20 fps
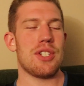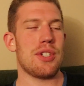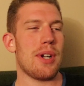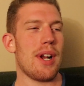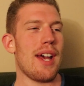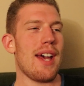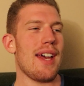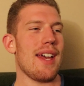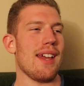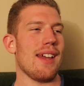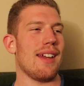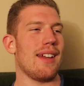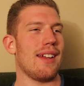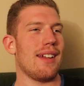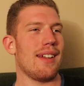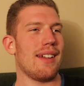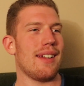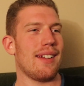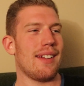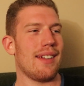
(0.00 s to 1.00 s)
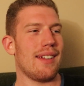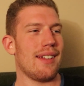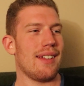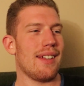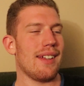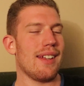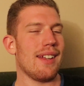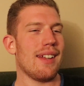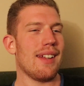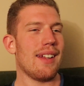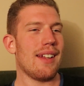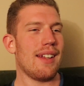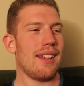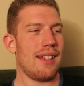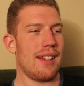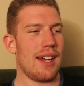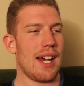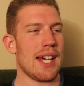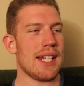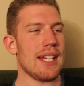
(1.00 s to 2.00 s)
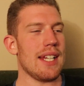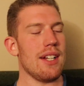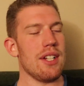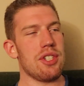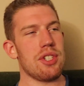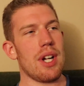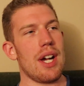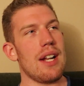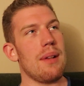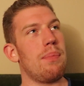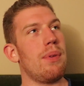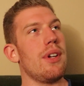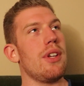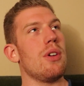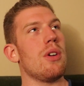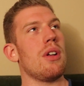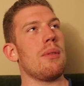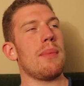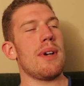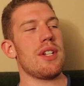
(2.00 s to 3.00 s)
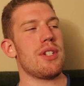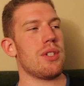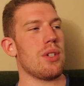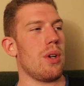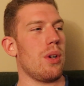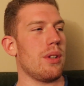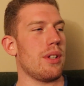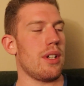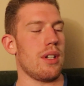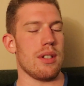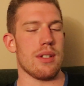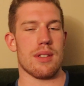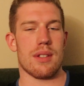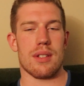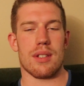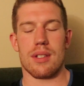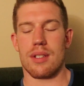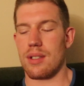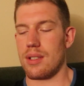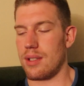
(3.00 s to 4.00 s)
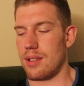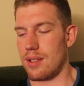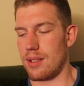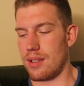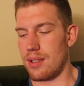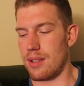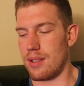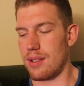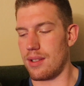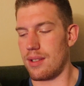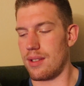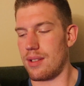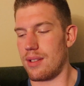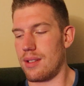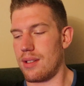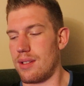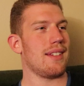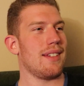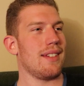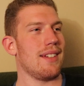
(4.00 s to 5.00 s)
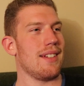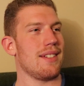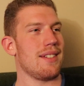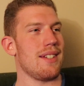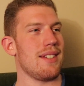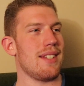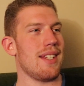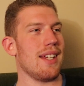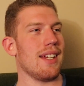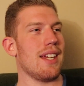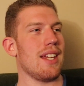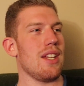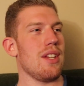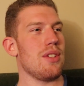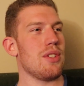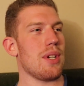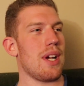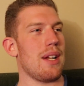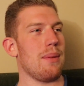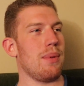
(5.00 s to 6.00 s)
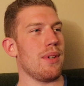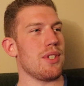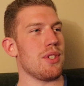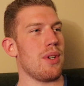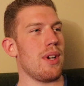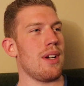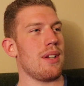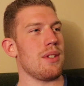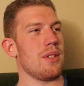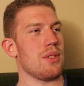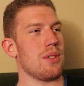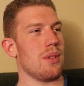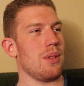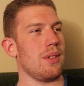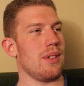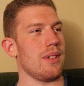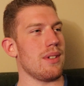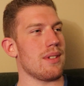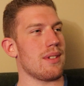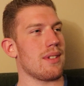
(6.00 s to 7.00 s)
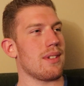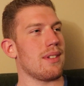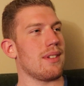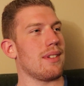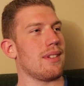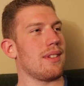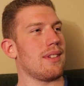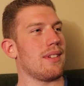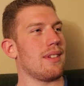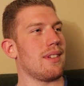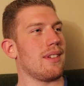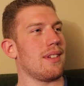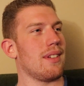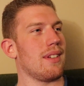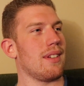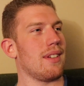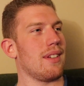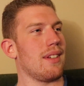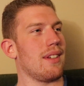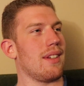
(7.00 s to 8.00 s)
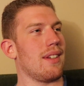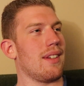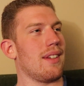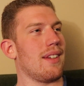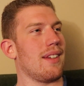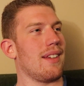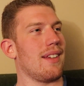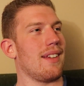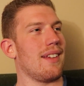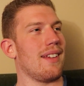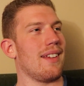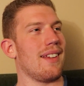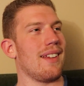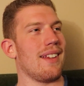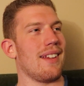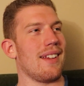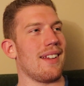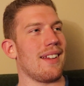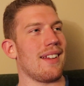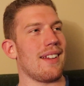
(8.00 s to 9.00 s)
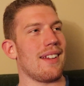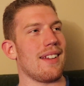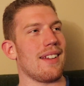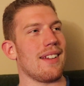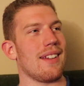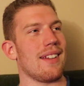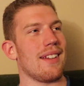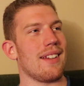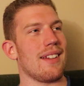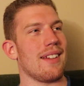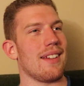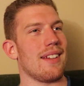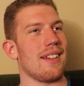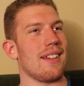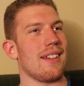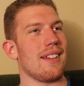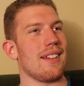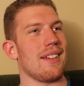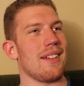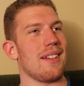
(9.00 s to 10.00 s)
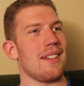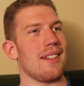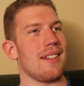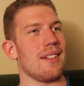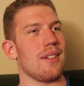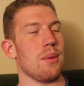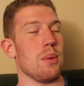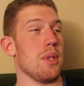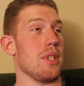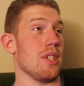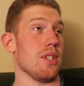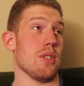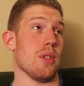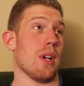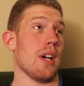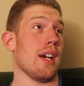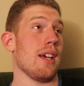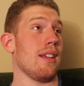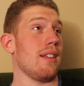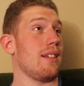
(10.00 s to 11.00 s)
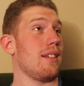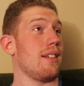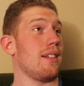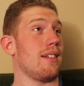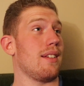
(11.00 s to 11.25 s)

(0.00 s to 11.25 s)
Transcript: Trey! I need to try to put you on my shoulders. She said, can you try to put Trey on your shoulders? Does she understand how big we are? We should try it.